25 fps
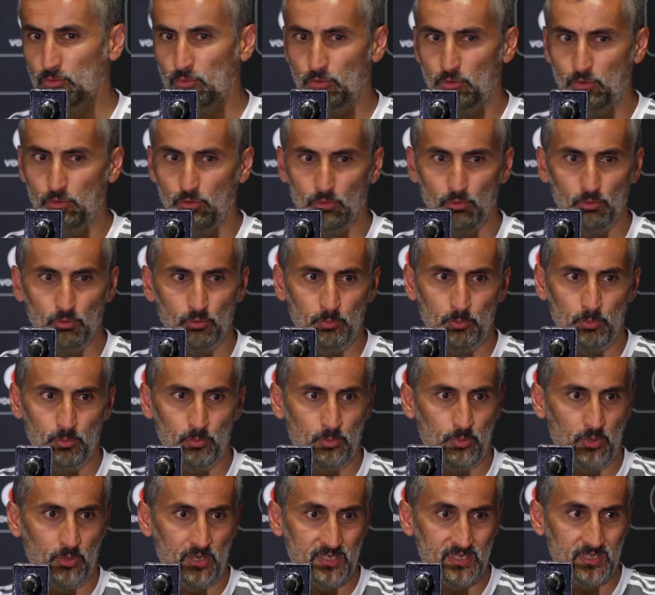too
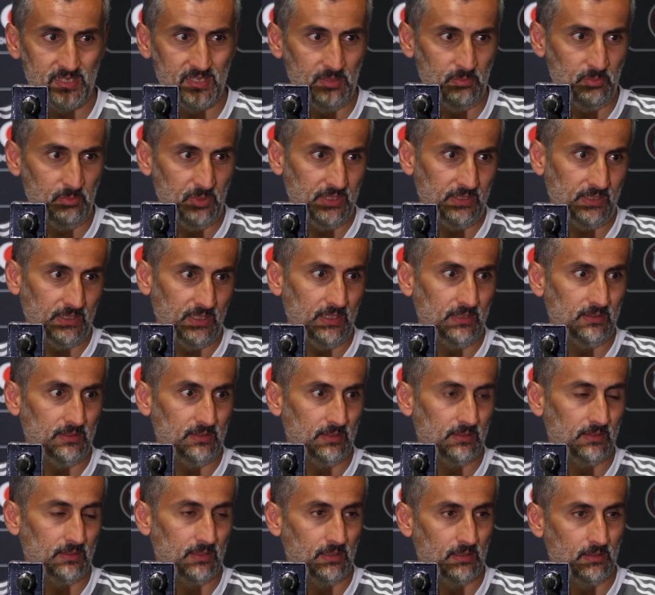precipitate
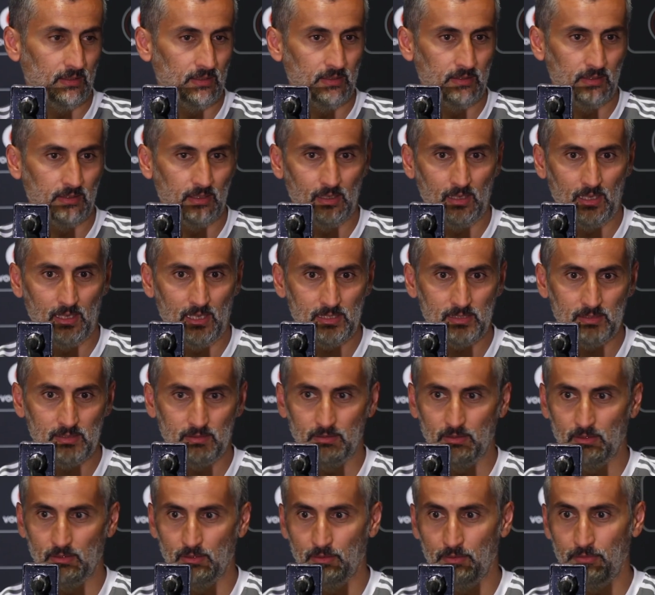in the
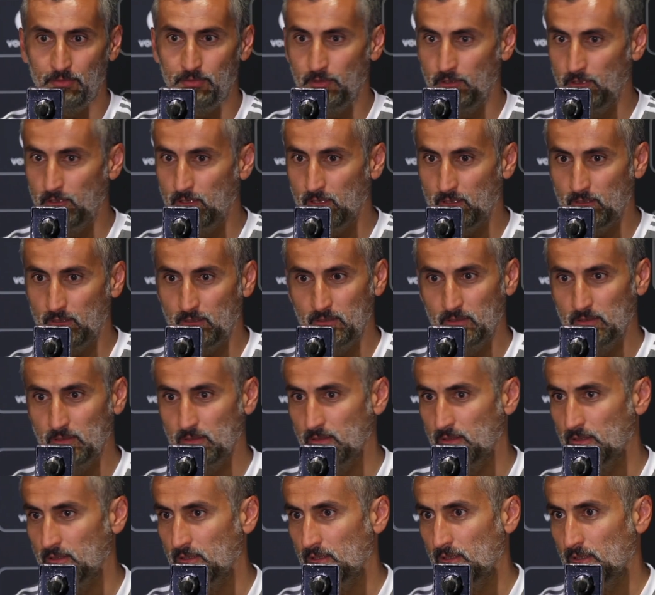last third,
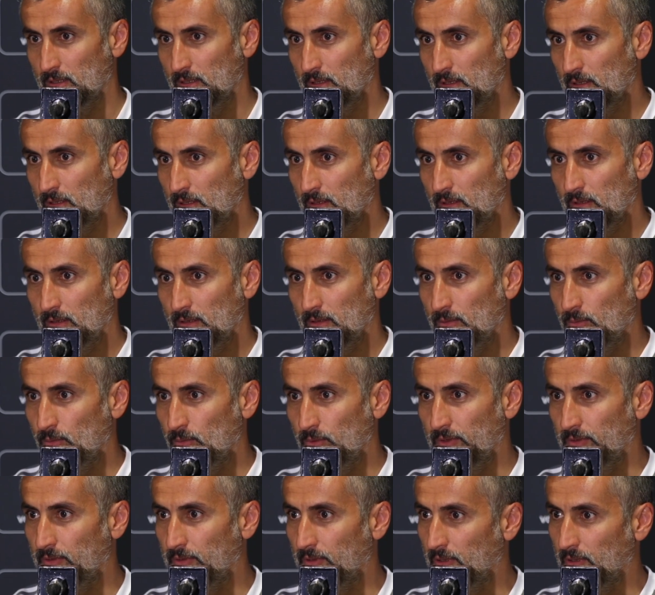
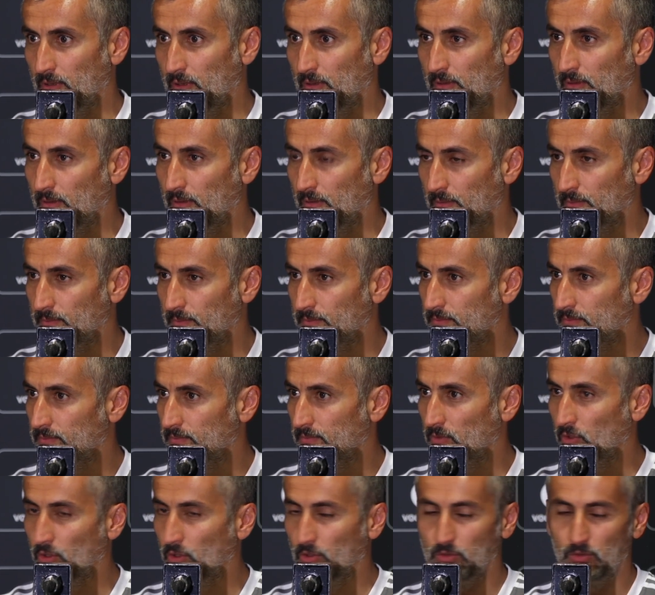with
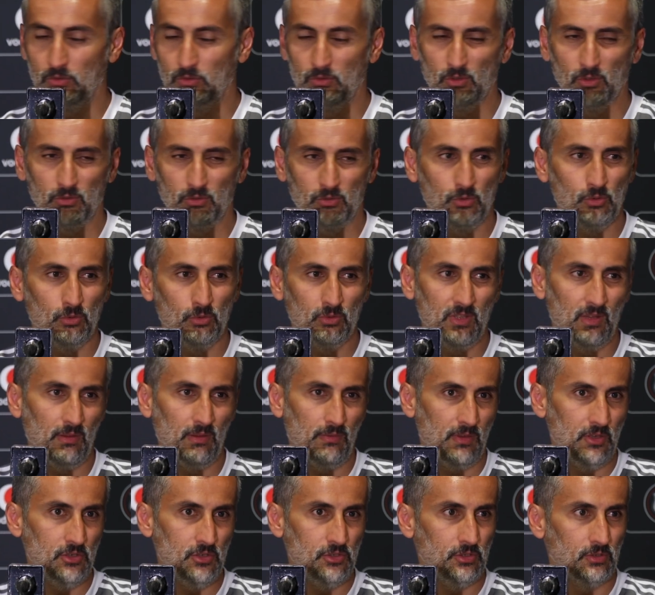not good
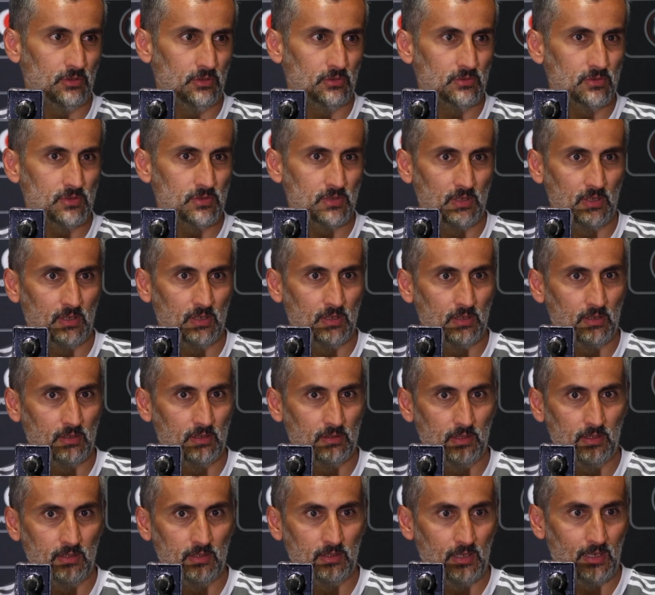decisions
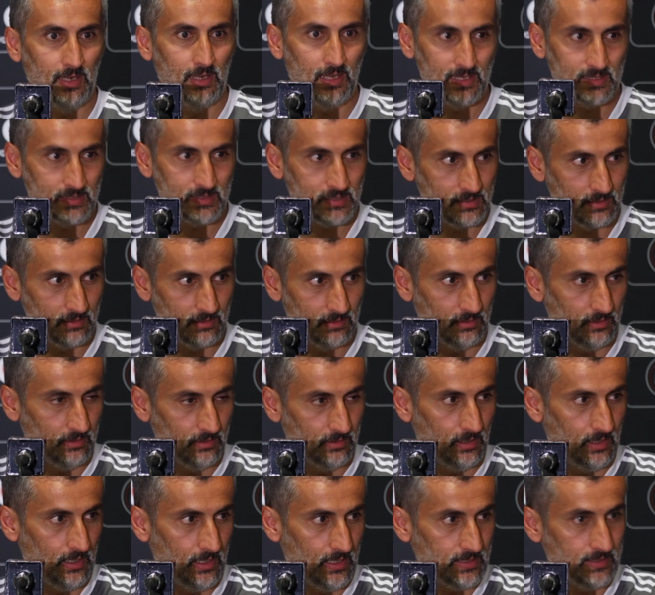in the
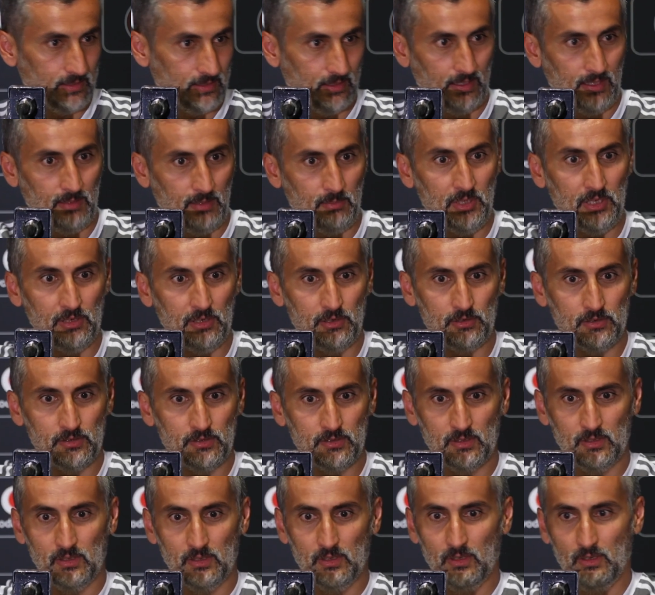last 30
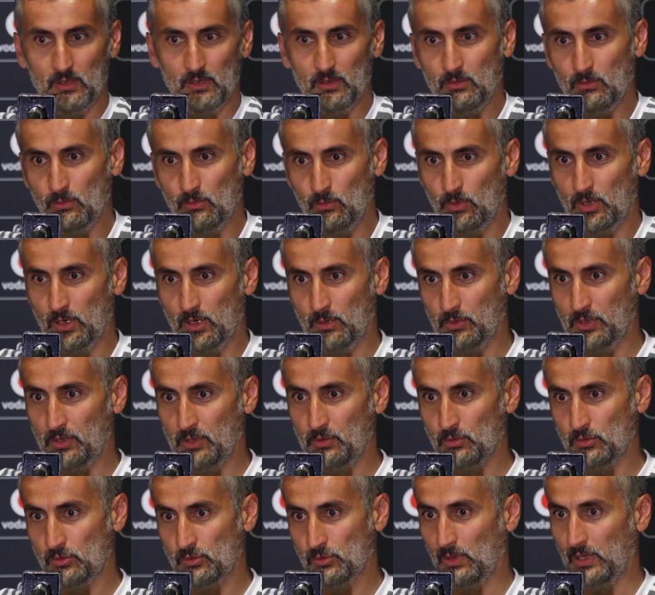meters, where we
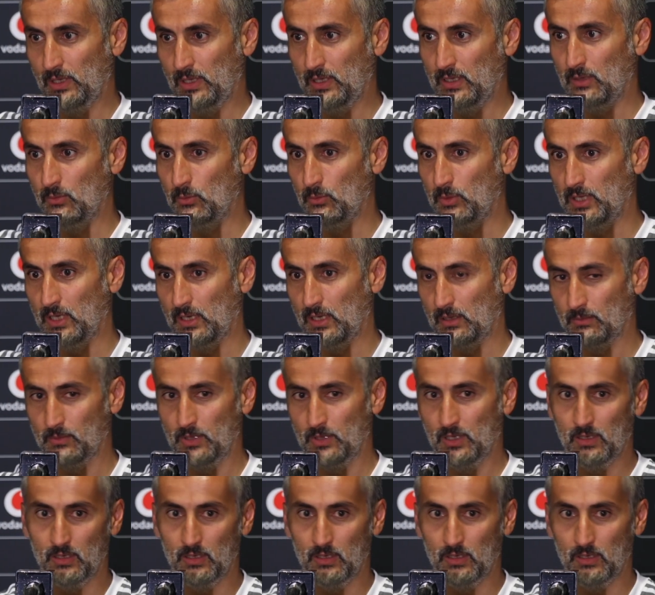usually we are